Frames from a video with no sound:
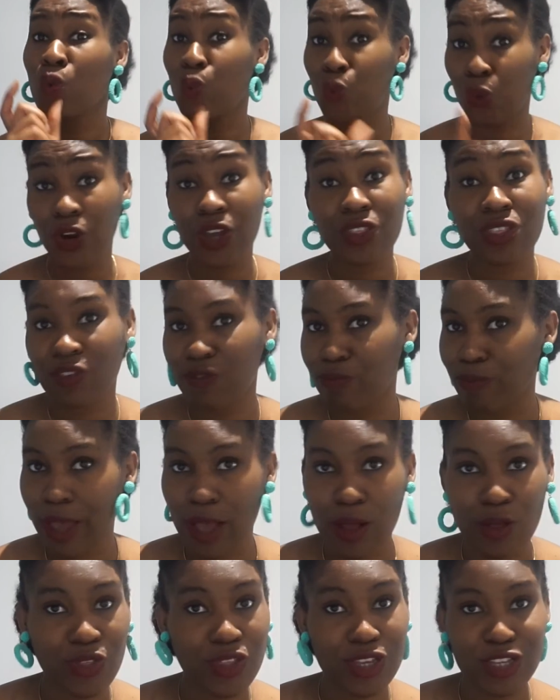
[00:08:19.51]
Word of
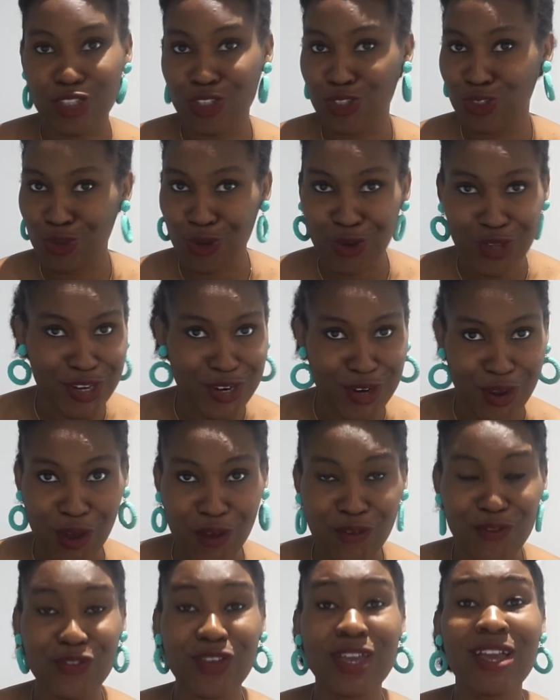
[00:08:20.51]
mouth is not
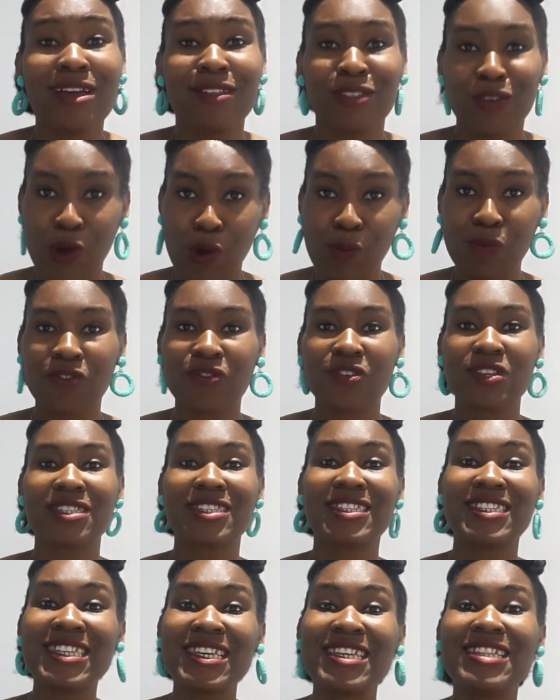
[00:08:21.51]
enough. The Home Office
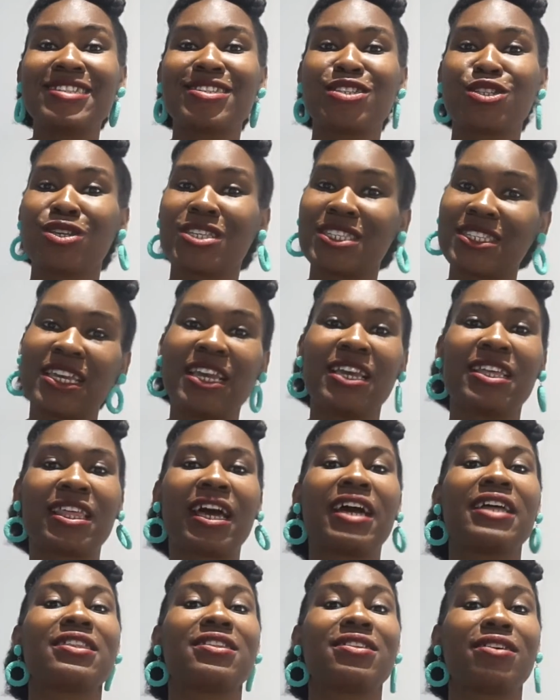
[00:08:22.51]
needs to see
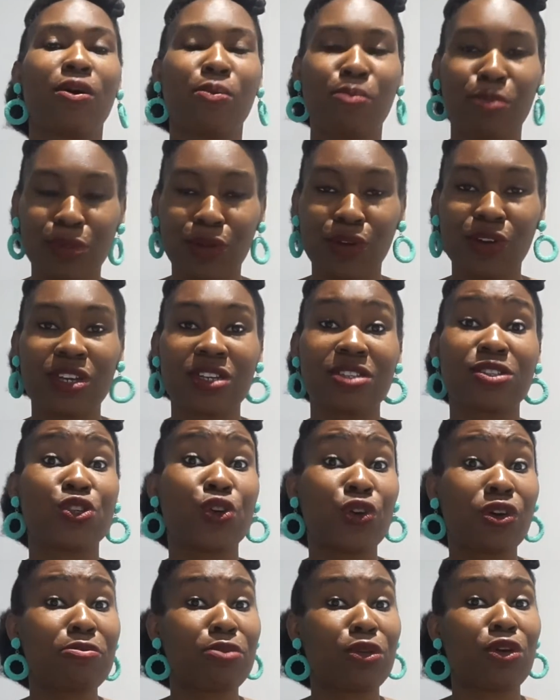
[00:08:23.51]
that
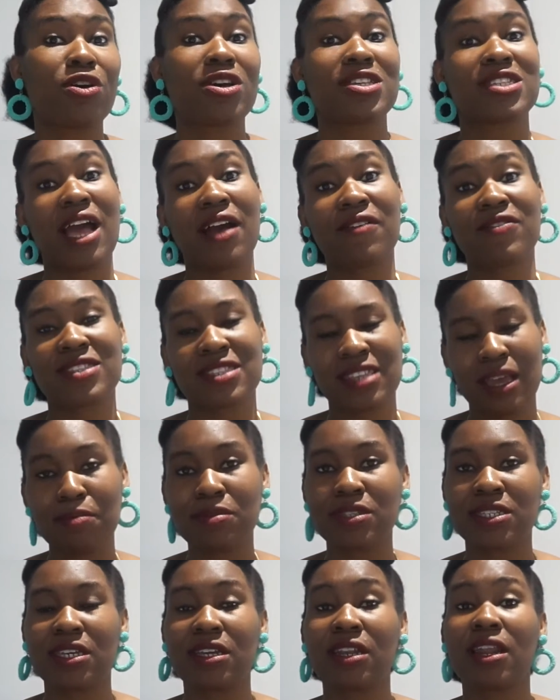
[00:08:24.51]
your employers have
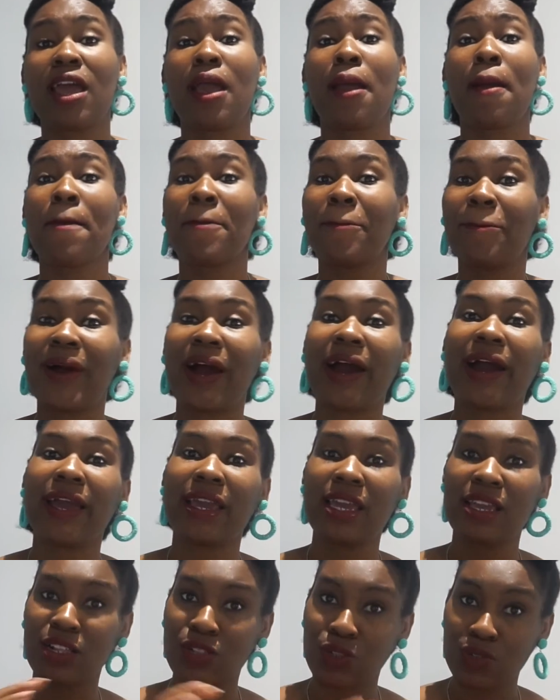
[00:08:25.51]
accepted by
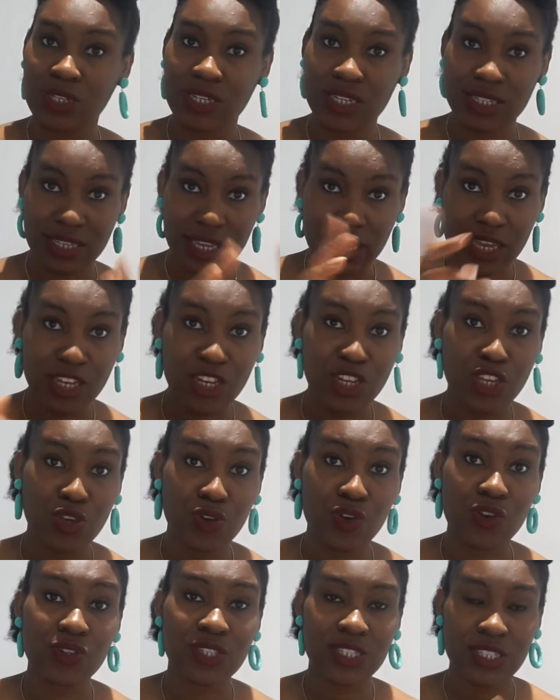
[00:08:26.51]
including it in
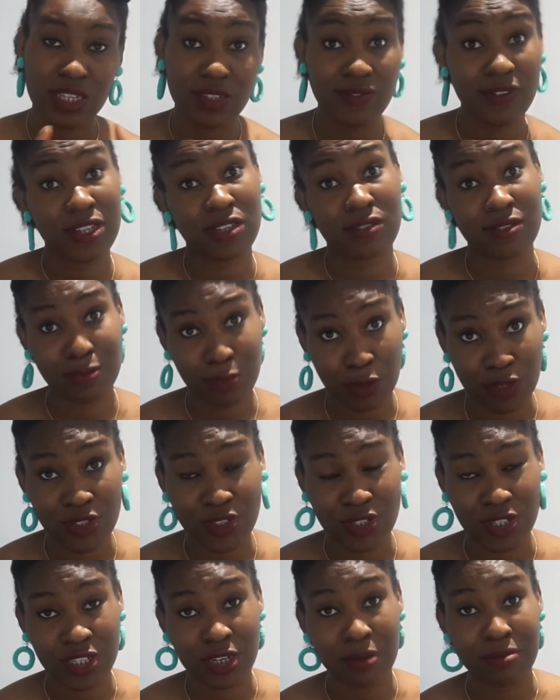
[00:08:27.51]
your certificate of
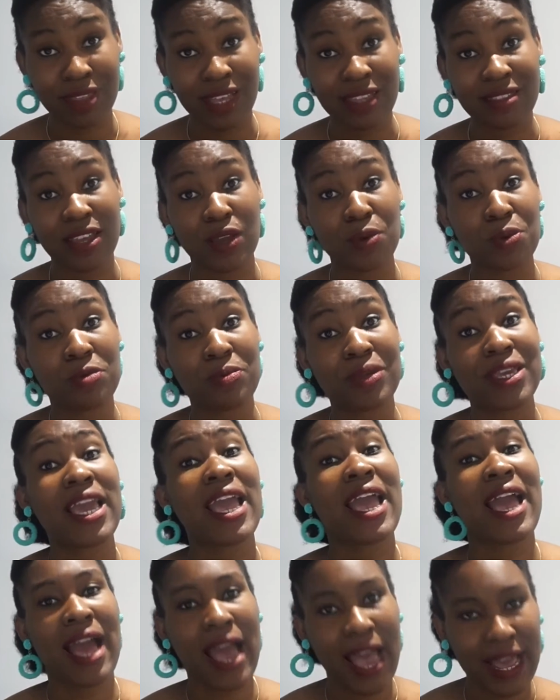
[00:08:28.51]
sponsorship that they would be
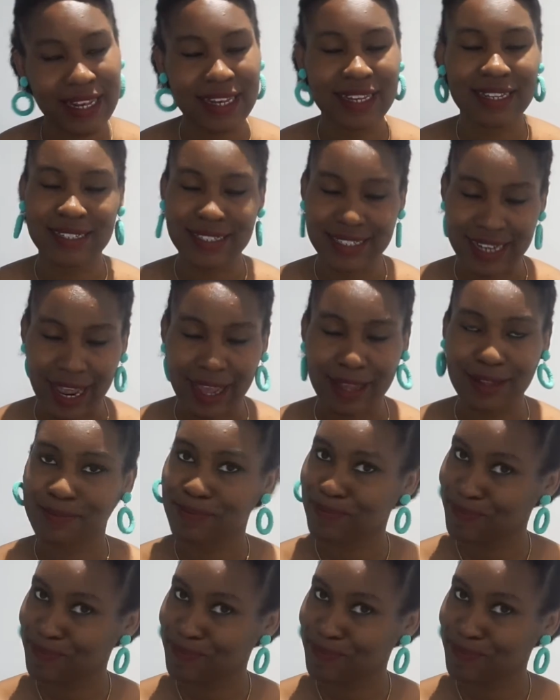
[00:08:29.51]
handling that.